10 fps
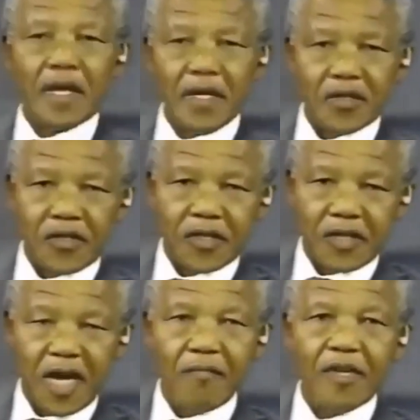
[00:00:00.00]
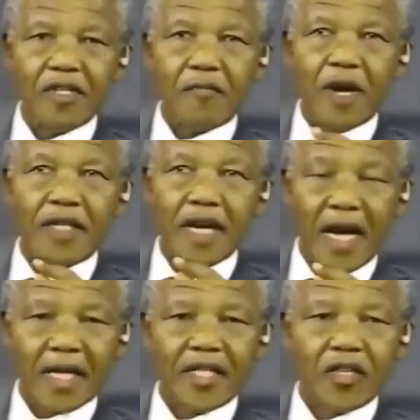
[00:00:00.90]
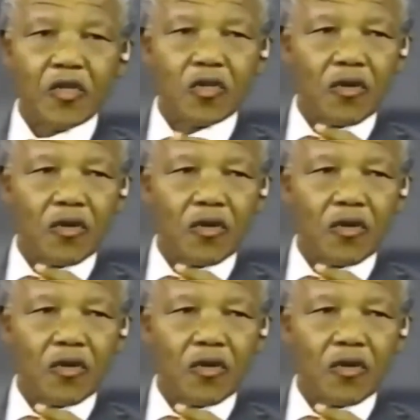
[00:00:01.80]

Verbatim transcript: is determined by the attitude